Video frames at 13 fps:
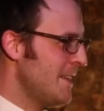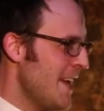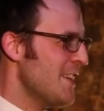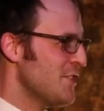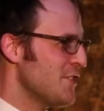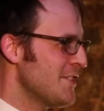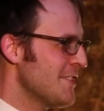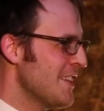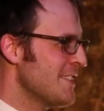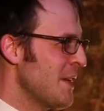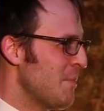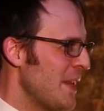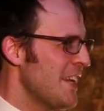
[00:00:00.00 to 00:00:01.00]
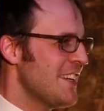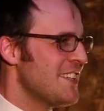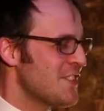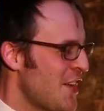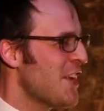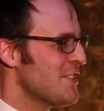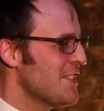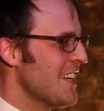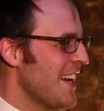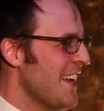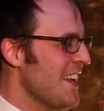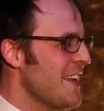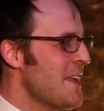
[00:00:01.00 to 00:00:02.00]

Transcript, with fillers: It's, it's completely disgusting, eh?